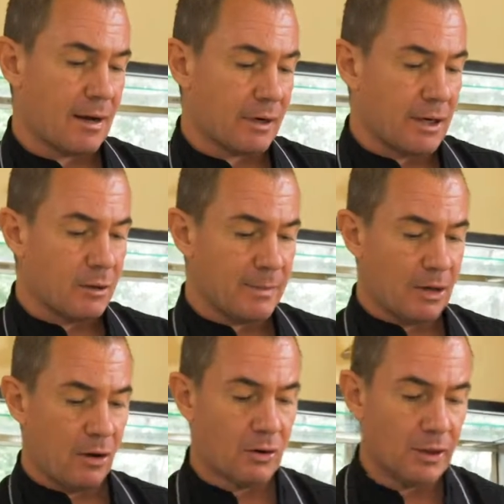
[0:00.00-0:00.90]
out a little bit
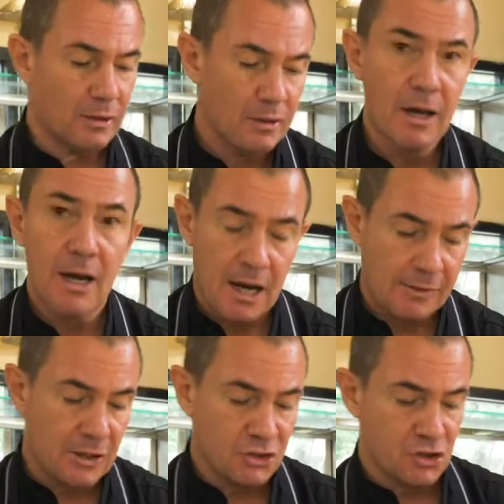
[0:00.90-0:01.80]
longer
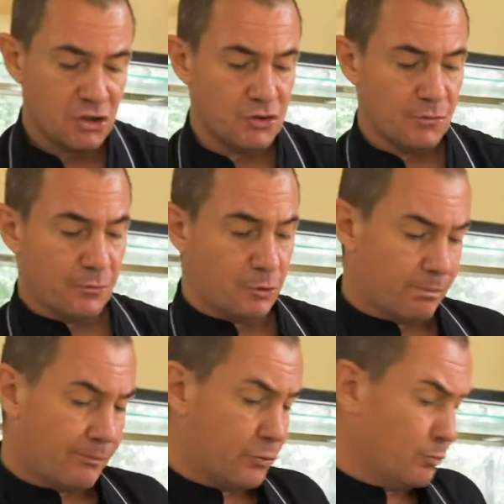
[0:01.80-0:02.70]
and then just use a food
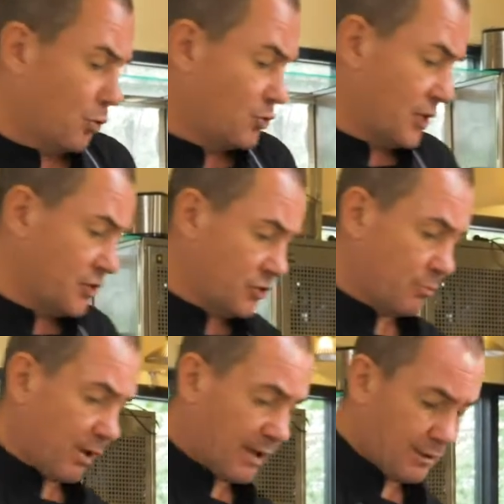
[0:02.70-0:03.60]
processor to
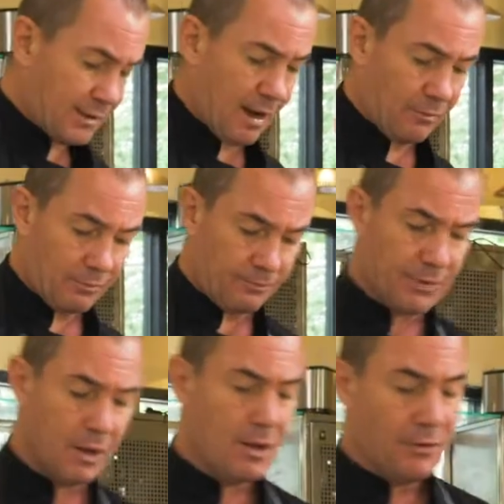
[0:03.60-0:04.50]
break it down.
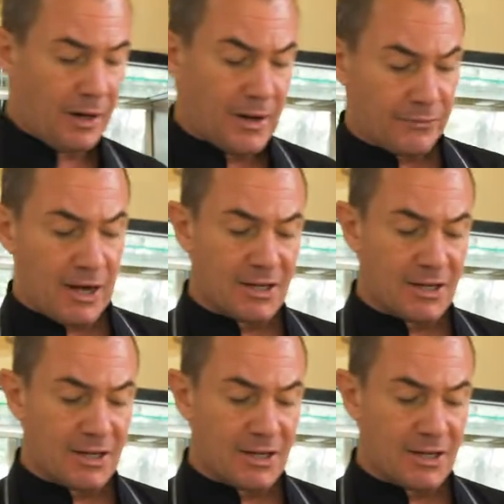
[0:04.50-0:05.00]
The